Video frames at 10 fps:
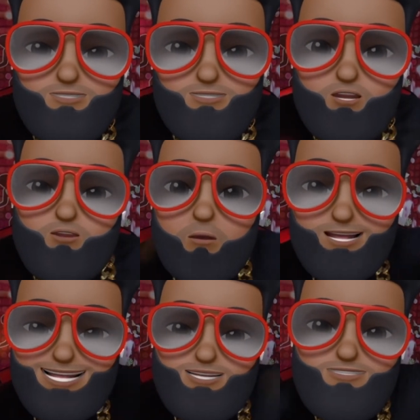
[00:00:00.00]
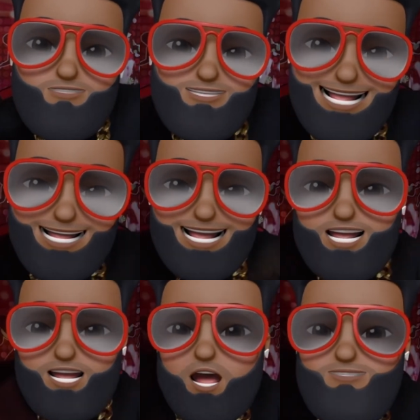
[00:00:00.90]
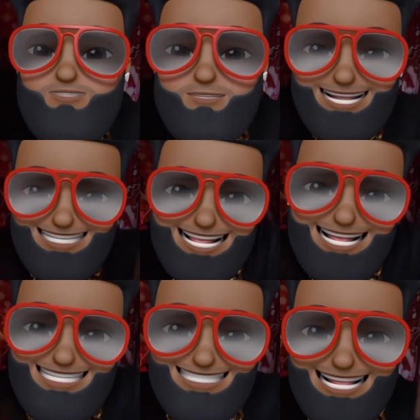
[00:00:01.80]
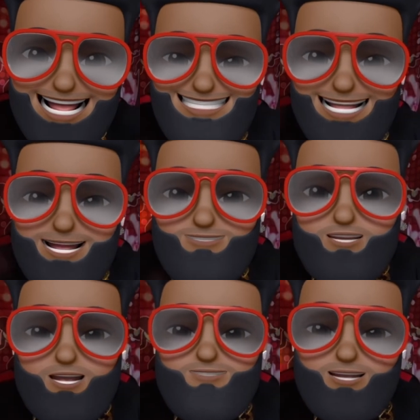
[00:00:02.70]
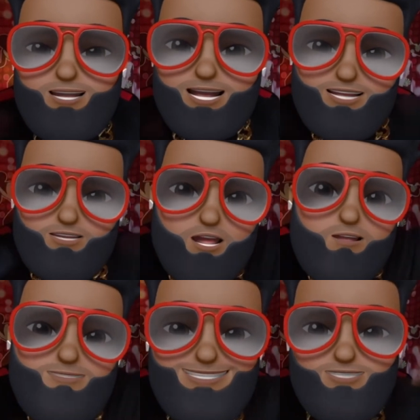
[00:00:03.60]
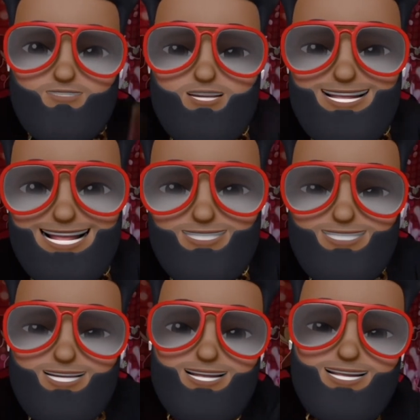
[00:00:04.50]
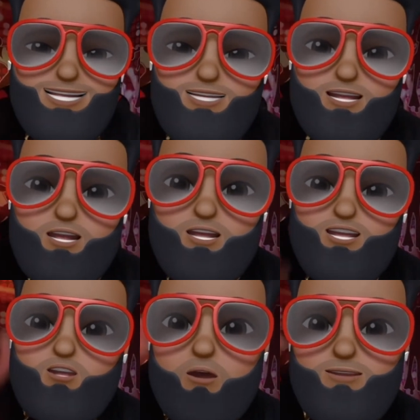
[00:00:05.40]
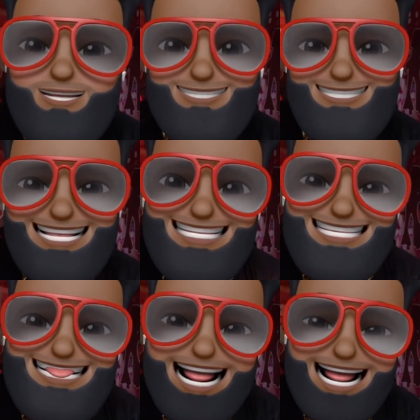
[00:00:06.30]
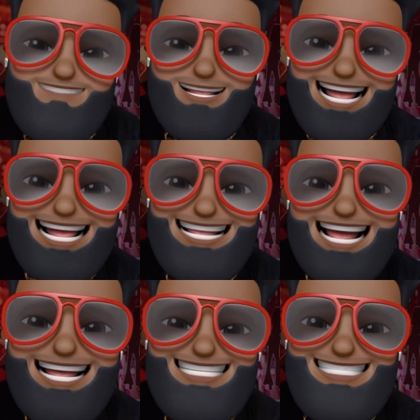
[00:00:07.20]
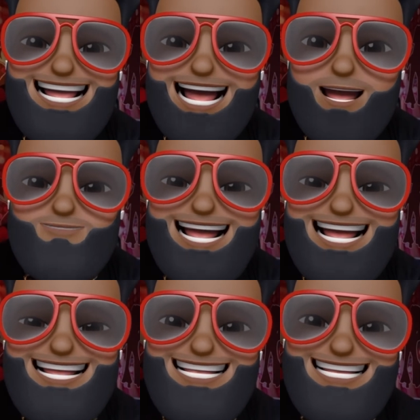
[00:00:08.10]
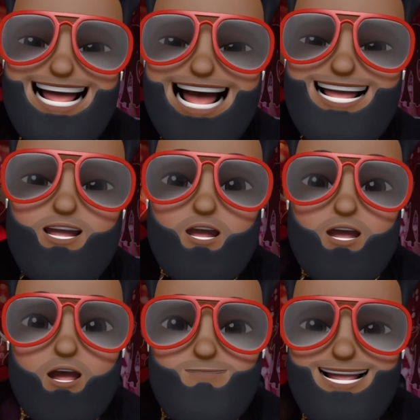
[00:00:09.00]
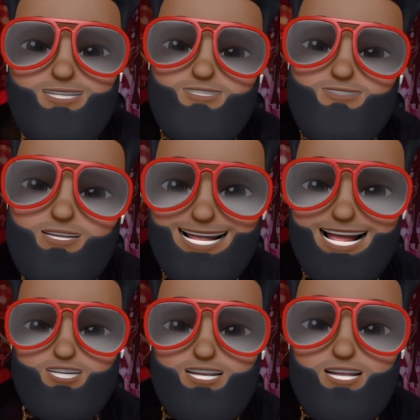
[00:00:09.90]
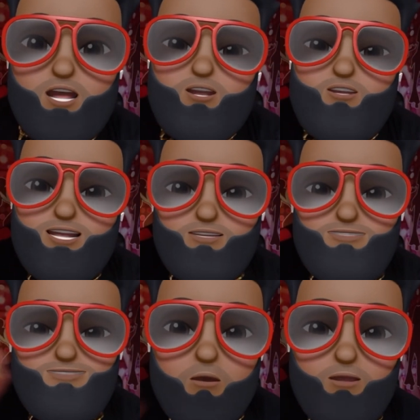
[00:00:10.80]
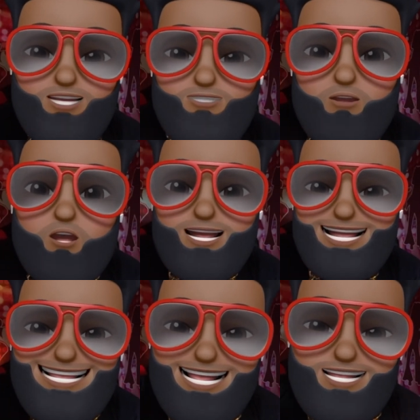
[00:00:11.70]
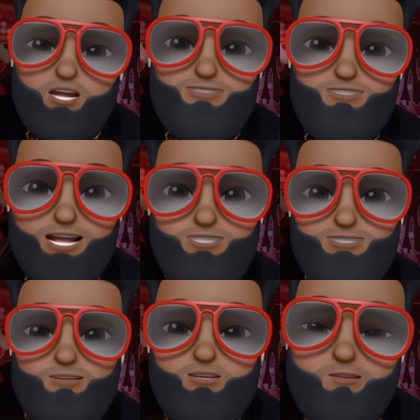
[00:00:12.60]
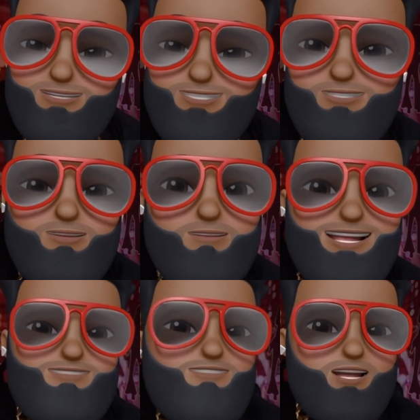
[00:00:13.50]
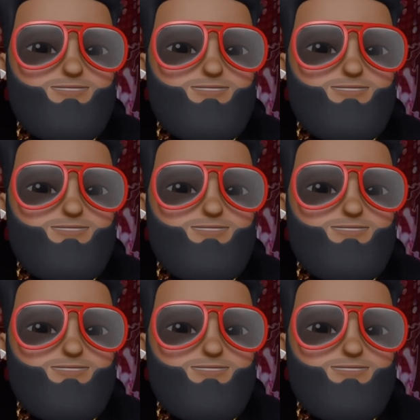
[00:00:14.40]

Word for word: You want to deflect, cover up, change the goddamn subject, and talk about Tariq Nasheed. Nigga, you don't need to say a damn, not not a damn, nada, nada about Tariq Nasheed. You need to focus on getting this fucking school up. You know what? Why the fuck?